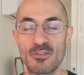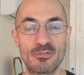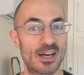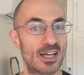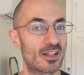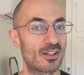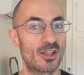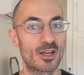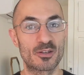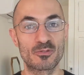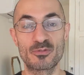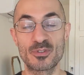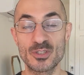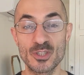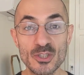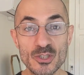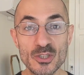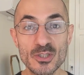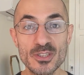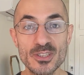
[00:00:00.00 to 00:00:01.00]
I've had a lot of
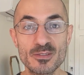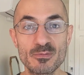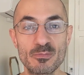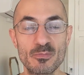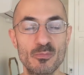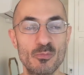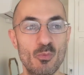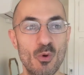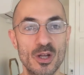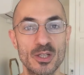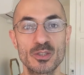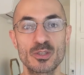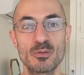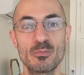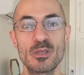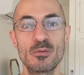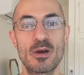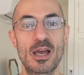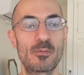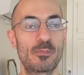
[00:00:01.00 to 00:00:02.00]
physicians wanting to
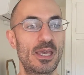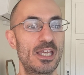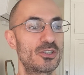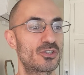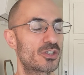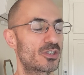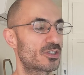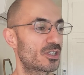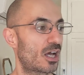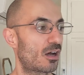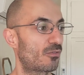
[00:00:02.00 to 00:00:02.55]
be my patients.